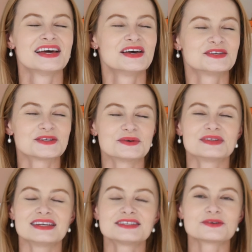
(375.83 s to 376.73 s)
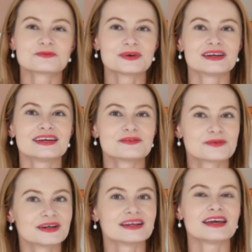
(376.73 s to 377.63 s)
So these are really,
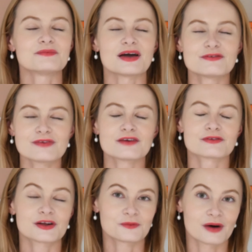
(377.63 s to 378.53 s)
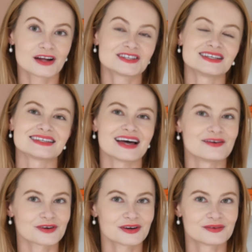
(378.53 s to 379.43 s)
really my favorite watches
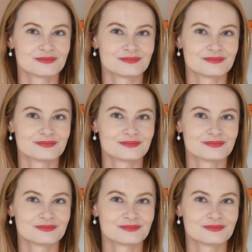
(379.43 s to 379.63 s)
ever.